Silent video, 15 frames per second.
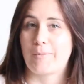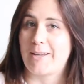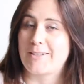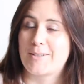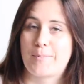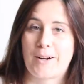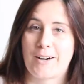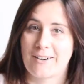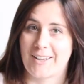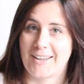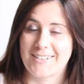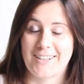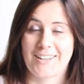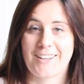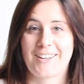about
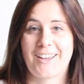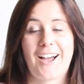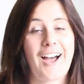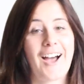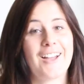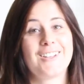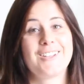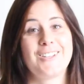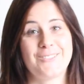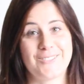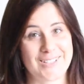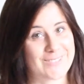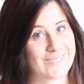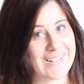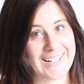spiralizing, you
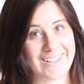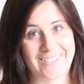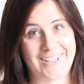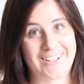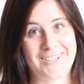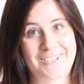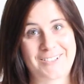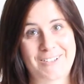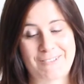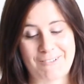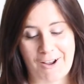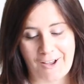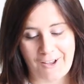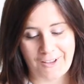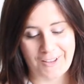must be living under a
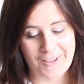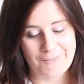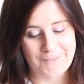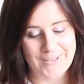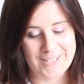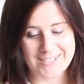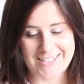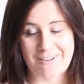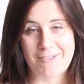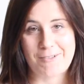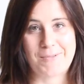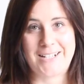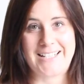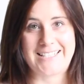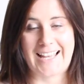rock, because
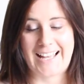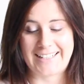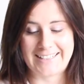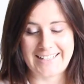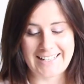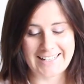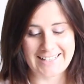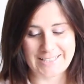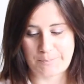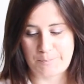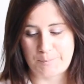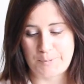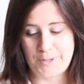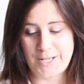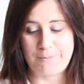everybody's at it. It is
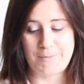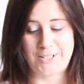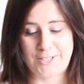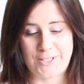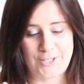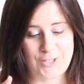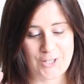pretty much